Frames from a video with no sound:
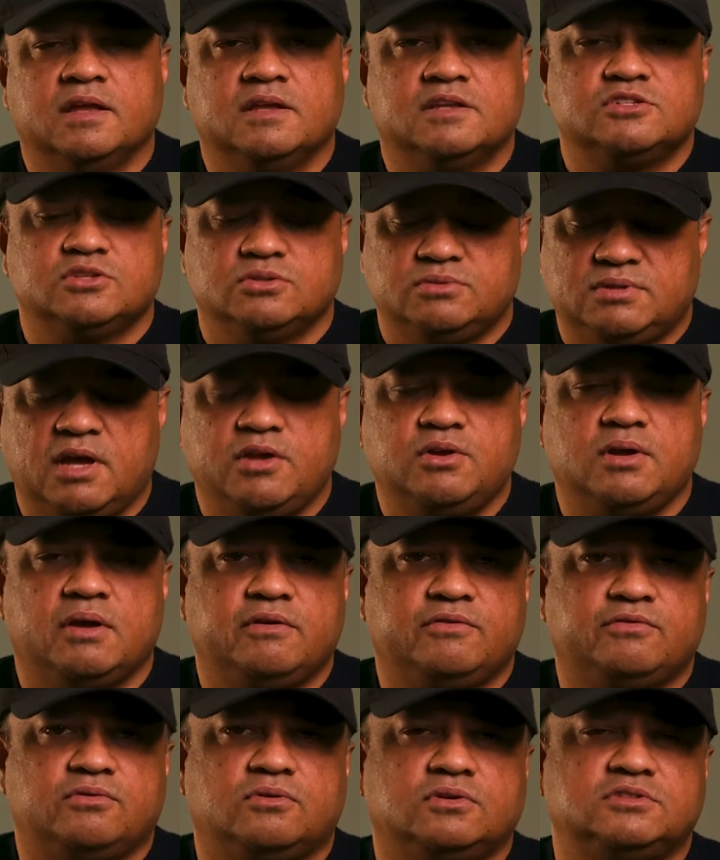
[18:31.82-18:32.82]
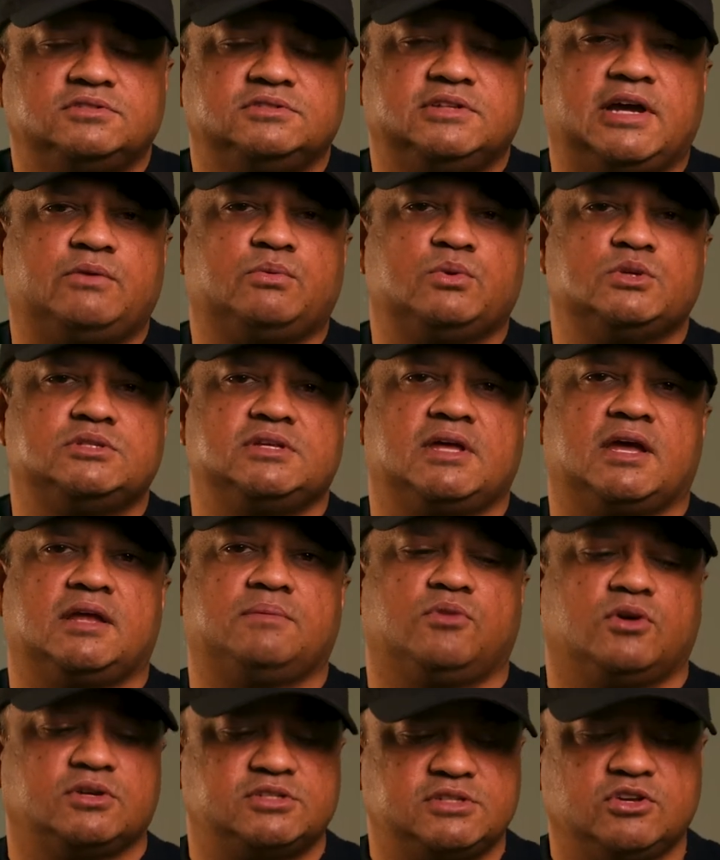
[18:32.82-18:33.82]
So there you have it, folks. That was the
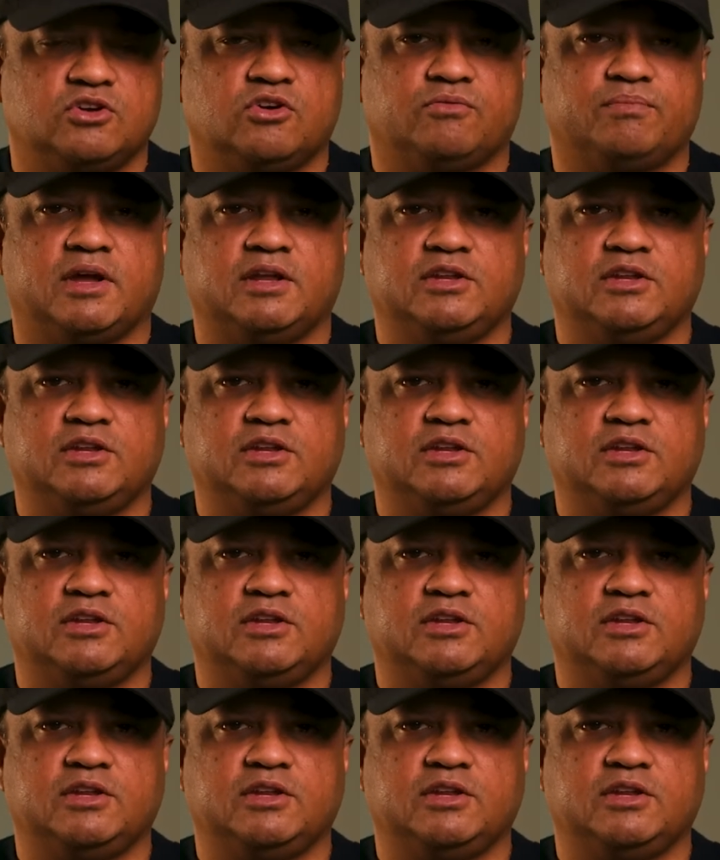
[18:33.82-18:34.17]
unboxing of my